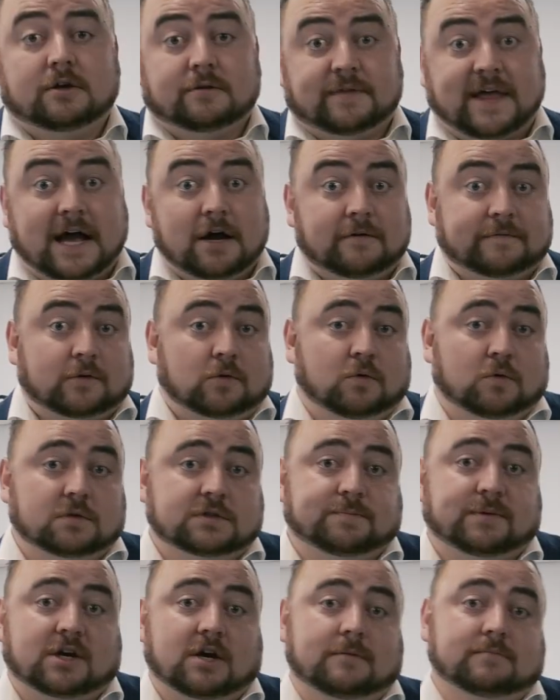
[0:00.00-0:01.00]
That of
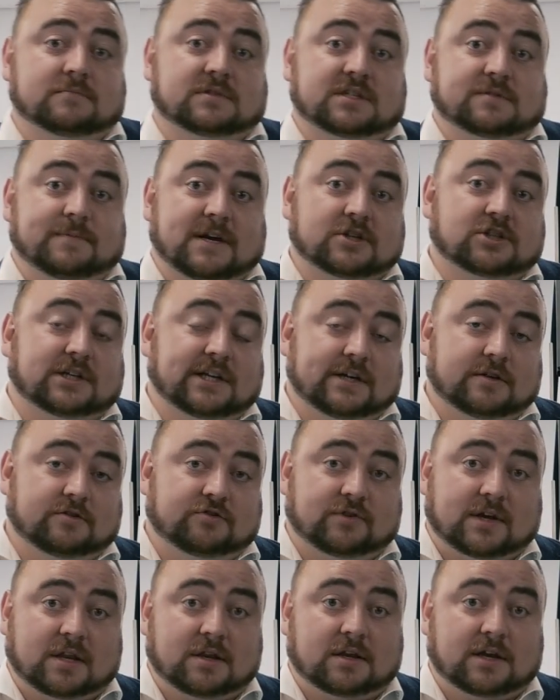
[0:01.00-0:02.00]
course becomes especially
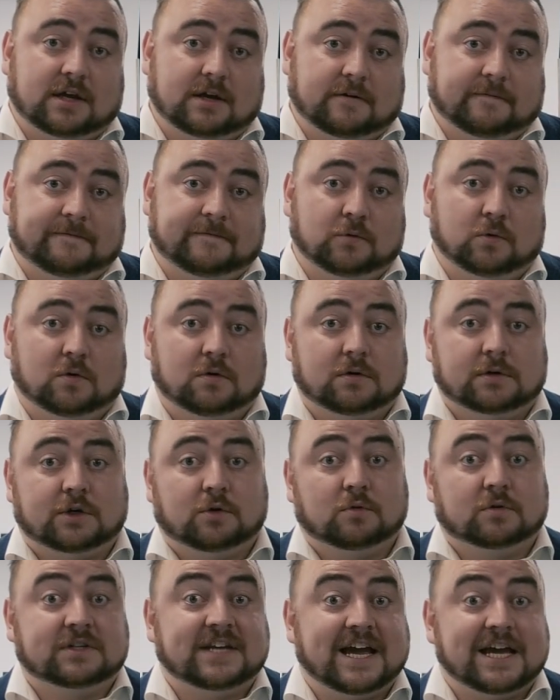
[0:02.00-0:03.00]
interesting for
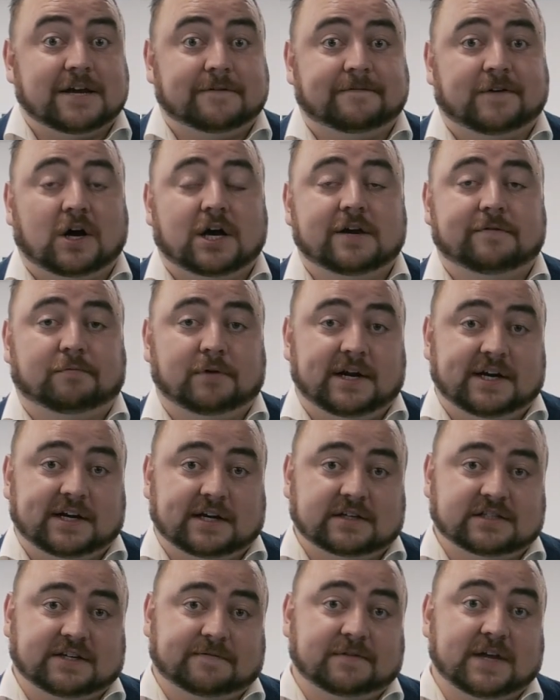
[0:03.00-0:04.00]
your day 5
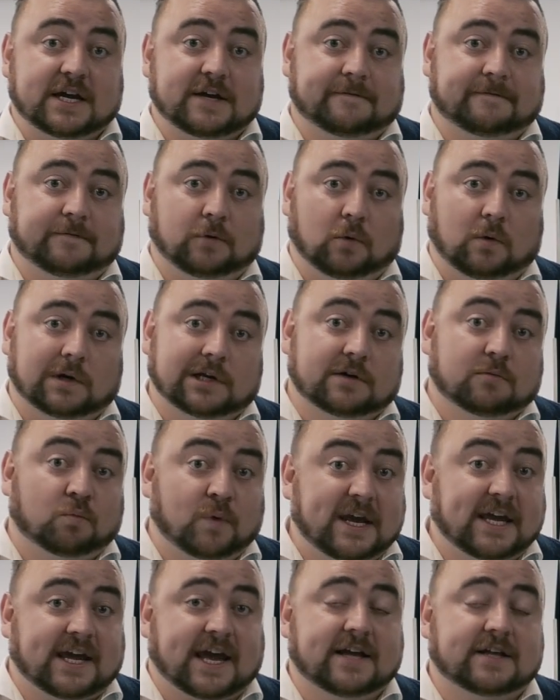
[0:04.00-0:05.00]
readings if they fall at
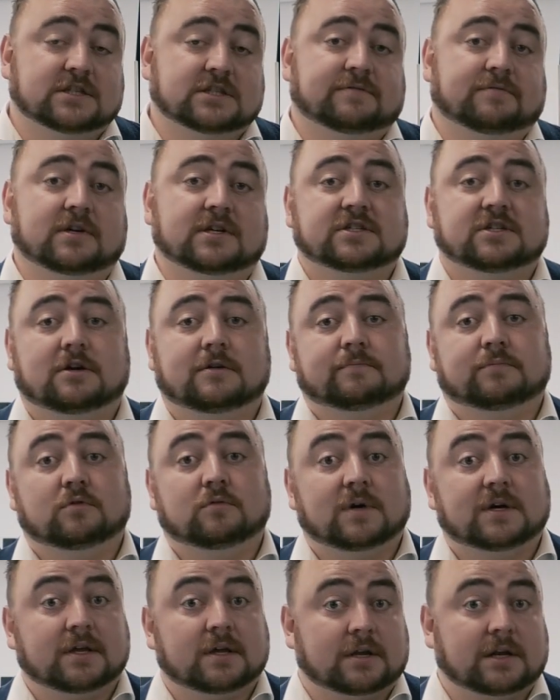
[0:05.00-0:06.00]
weekends, for
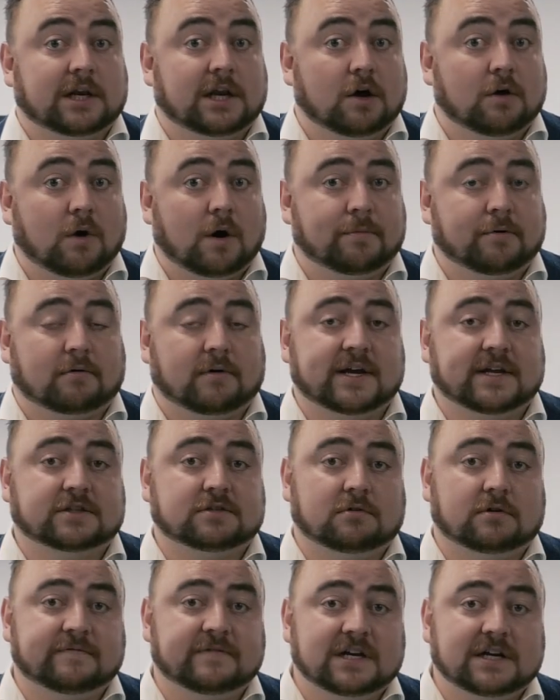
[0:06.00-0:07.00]
example, where there's low
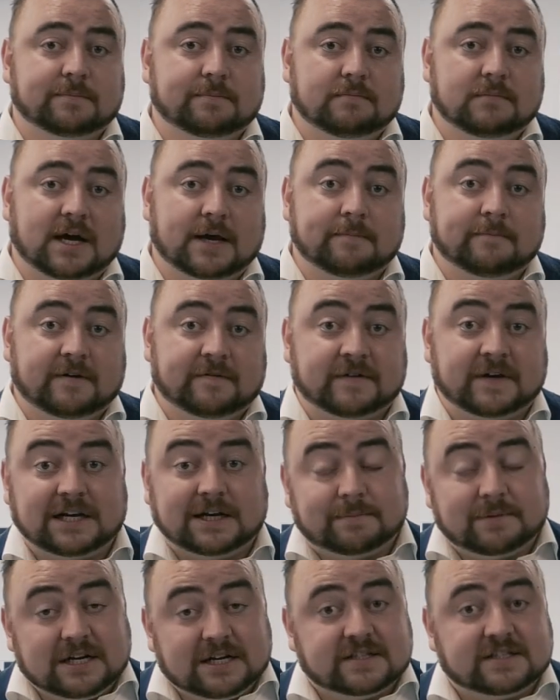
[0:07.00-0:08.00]
operator
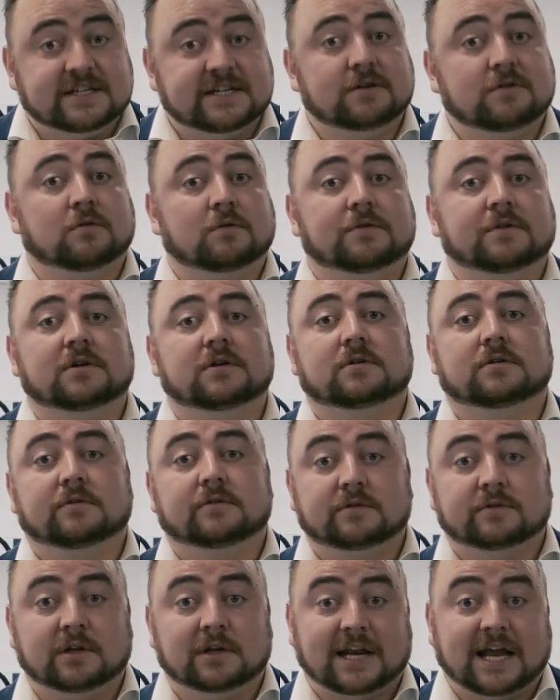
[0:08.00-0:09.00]
availability or
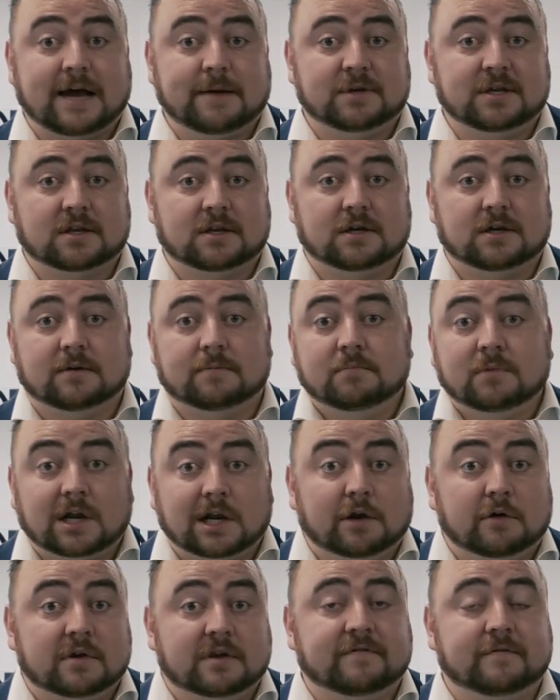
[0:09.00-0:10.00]
the lab is
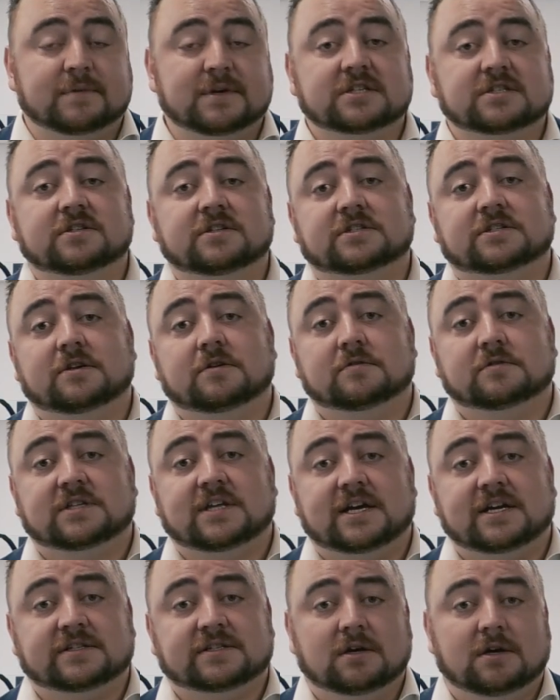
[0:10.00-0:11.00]
closed for business those
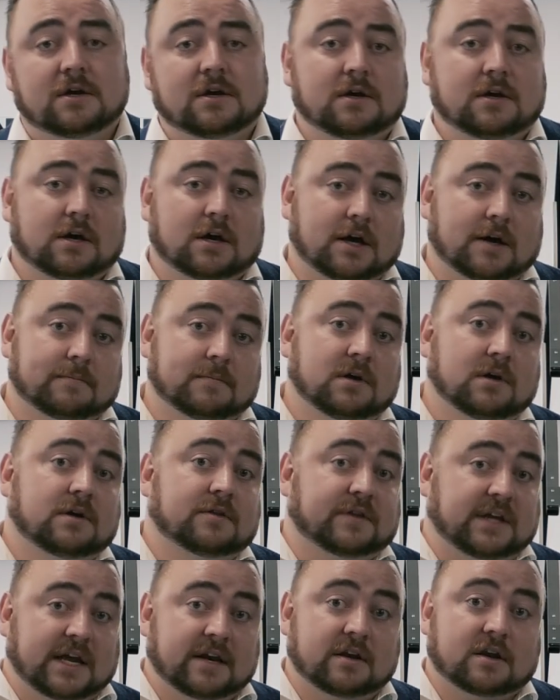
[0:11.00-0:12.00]
days.
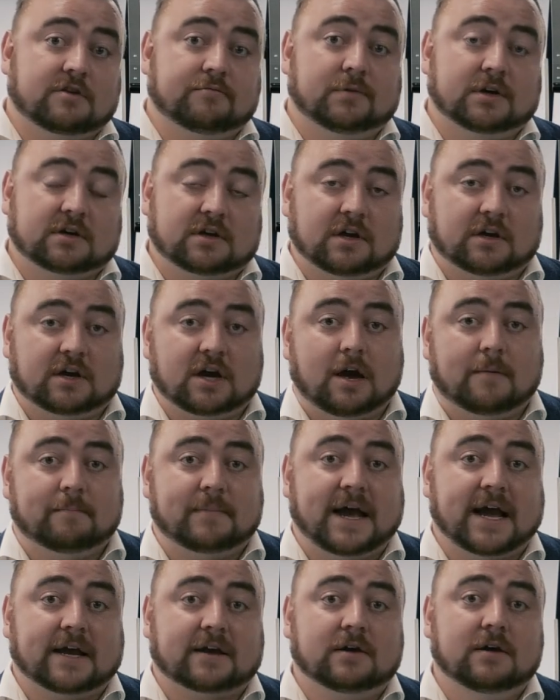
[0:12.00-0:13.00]
The instrument can come
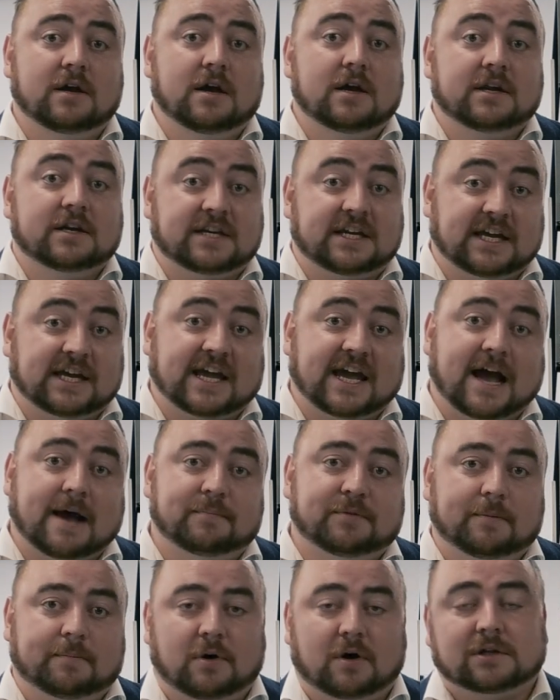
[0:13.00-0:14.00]
back,
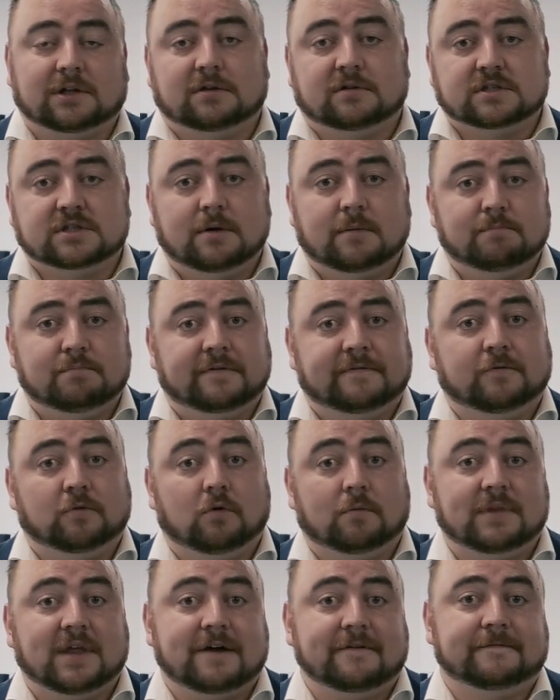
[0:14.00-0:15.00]
decap the bottles and
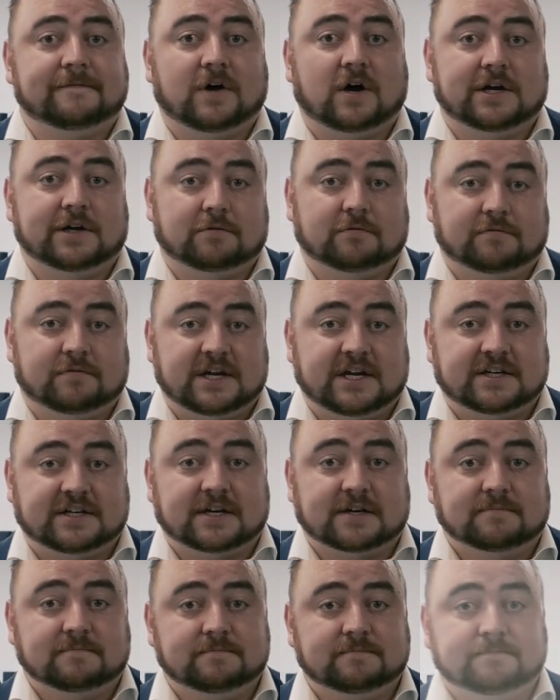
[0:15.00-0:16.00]
perform that final
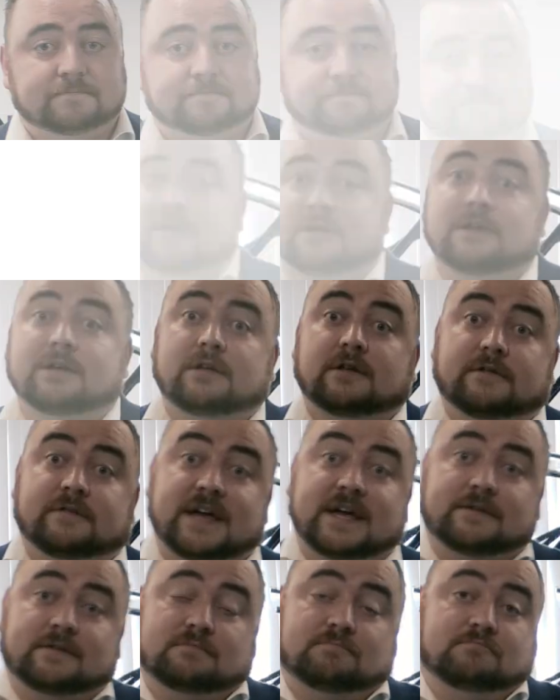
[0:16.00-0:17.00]
reading.
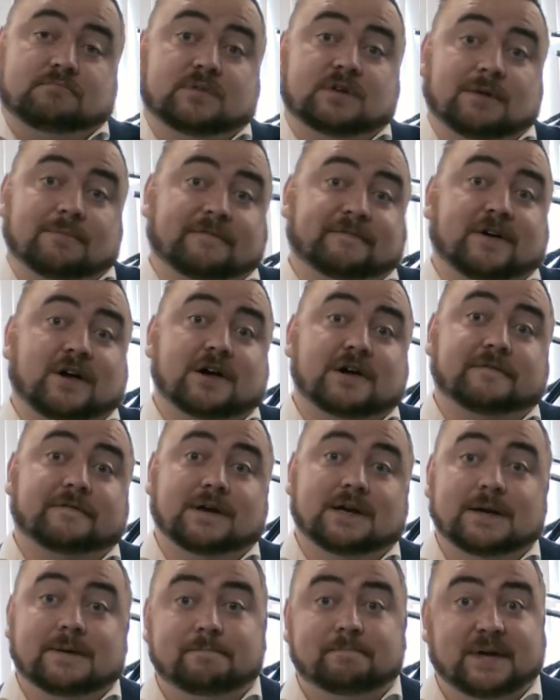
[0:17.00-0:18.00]
Then number
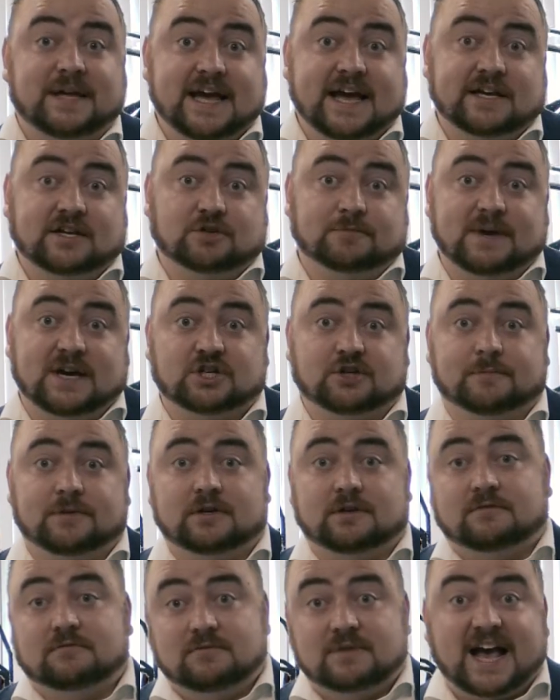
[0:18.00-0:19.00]
5, pH
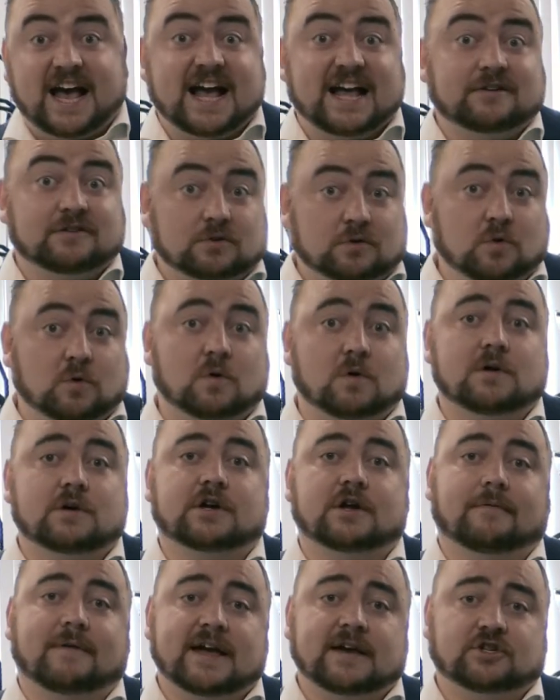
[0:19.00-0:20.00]
measurement and or
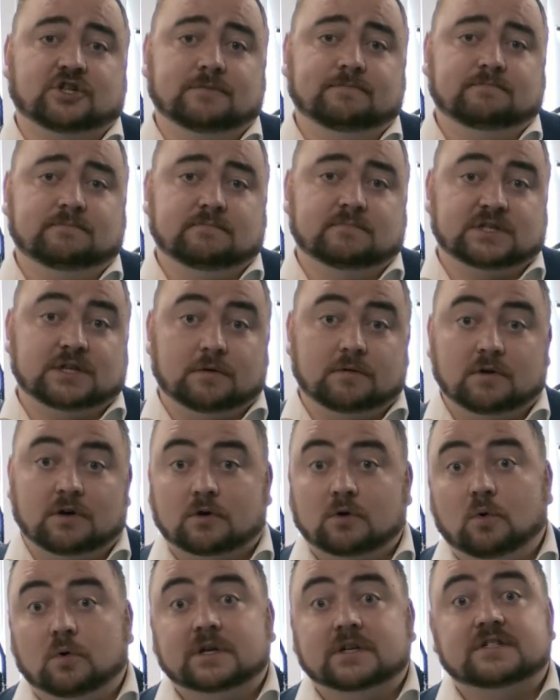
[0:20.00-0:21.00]
correction. So
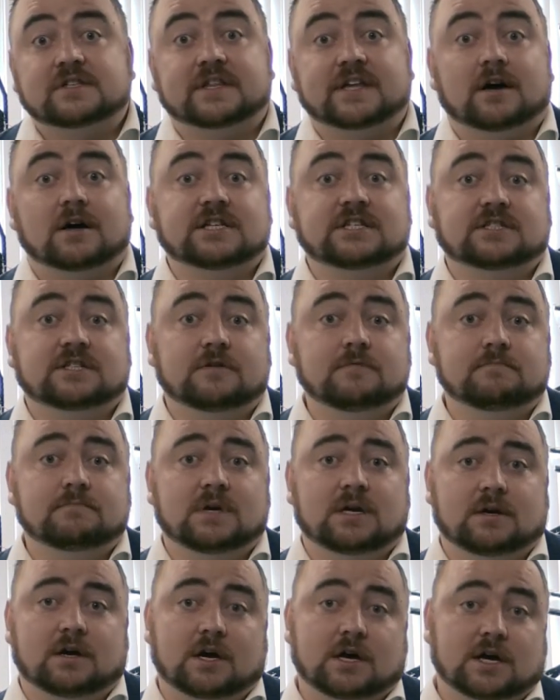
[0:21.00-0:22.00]
according to the ISO,
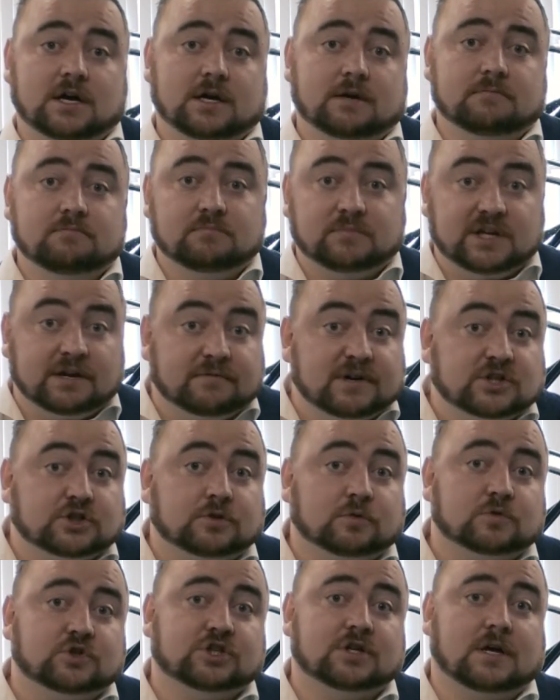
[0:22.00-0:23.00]
the
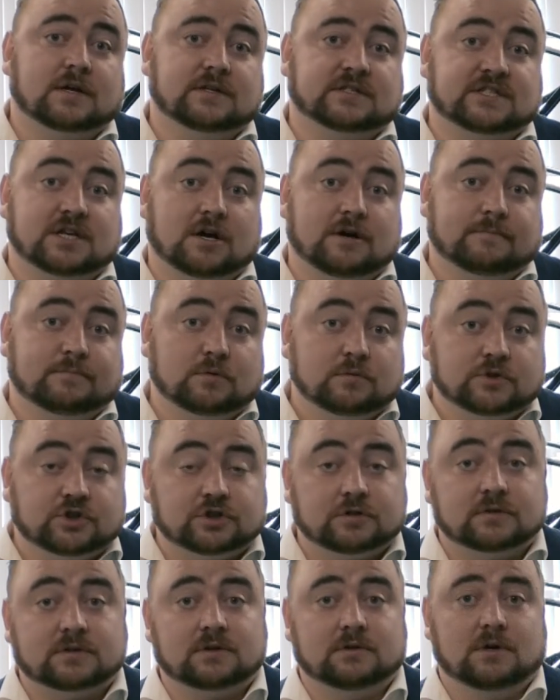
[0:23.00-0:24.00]
original sample
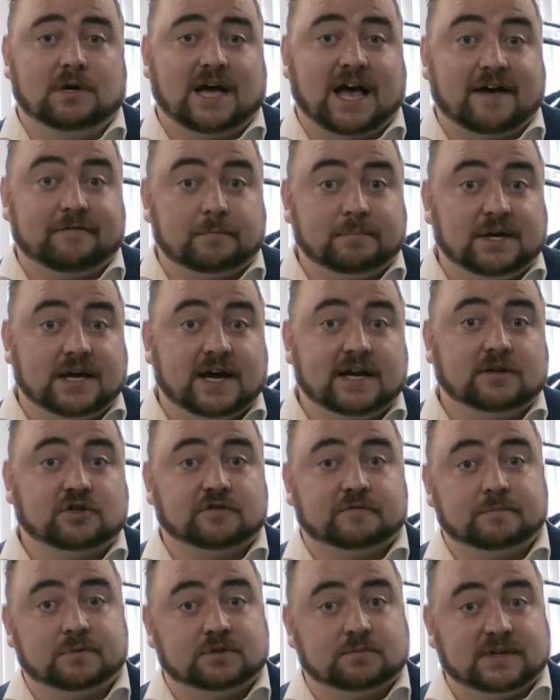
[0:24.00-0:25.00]
should have a pH
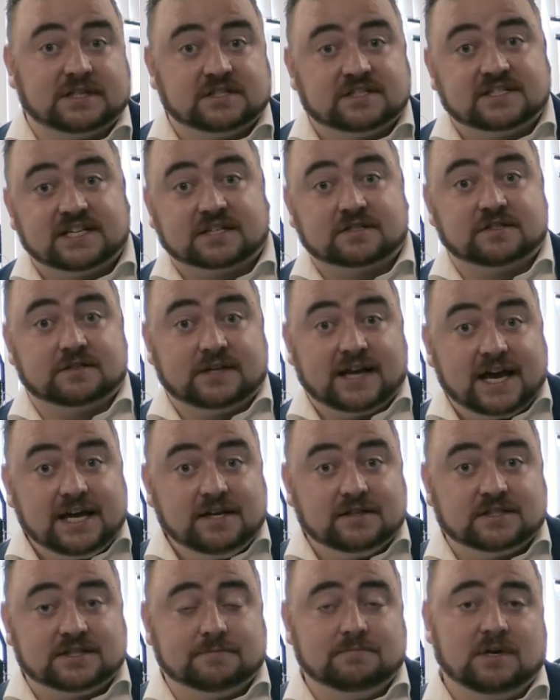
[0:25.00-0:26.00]
of between 6 and
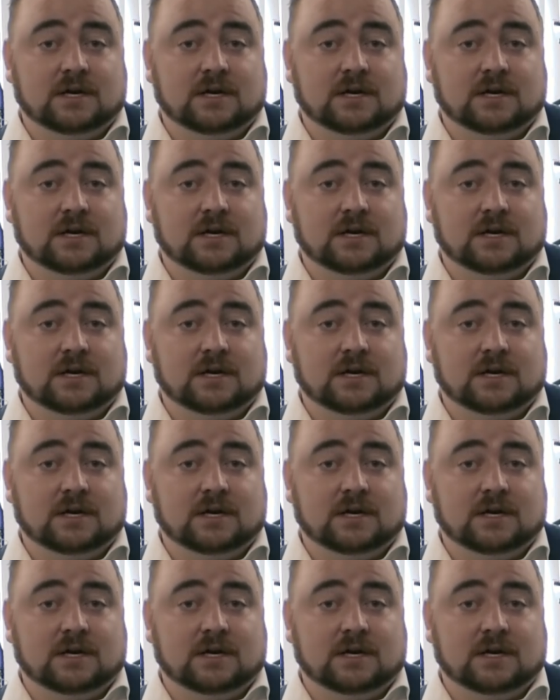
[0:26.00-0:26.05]
8.